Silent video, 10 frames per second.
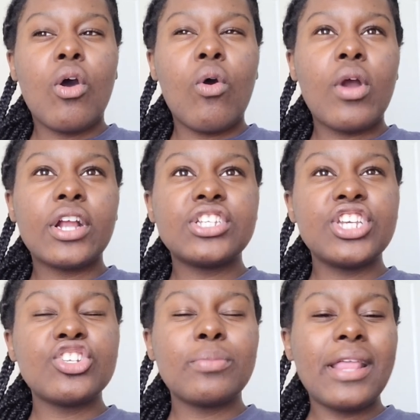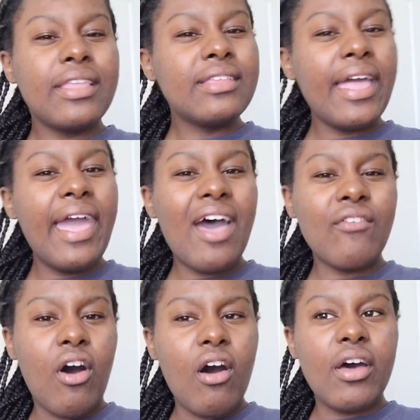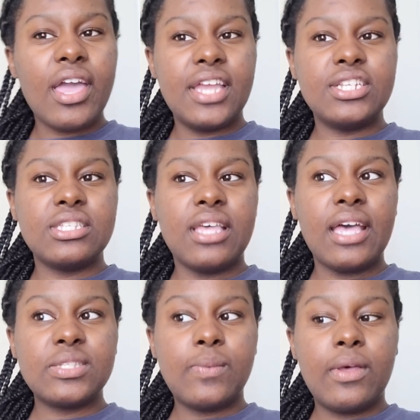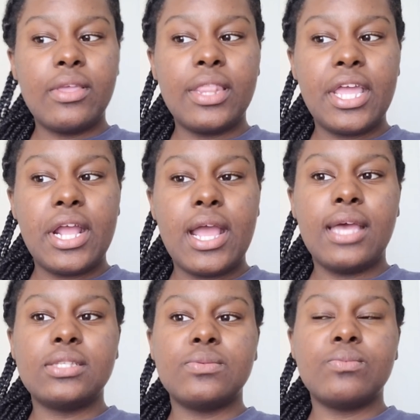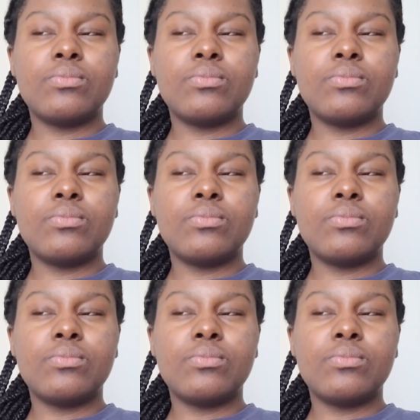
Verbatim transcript: or children, but I think they have all ages as well in there as